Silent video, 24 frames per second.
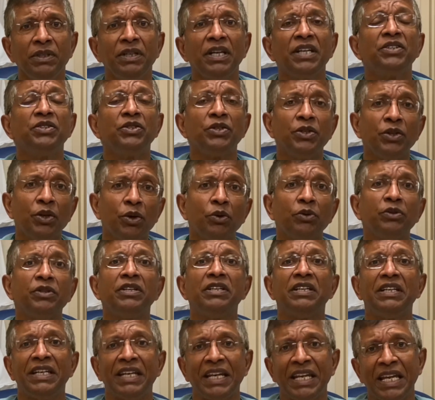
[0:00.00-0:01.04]
get to know
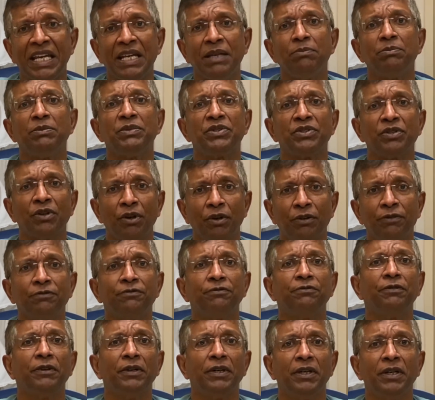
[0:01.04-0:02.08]
the names of
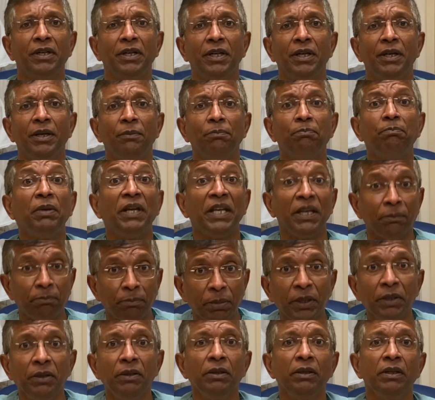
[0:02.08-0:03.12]

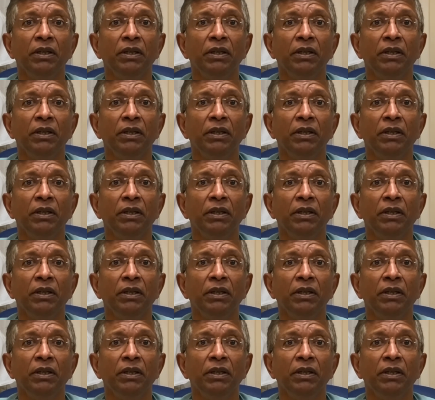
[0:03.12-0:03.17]
people,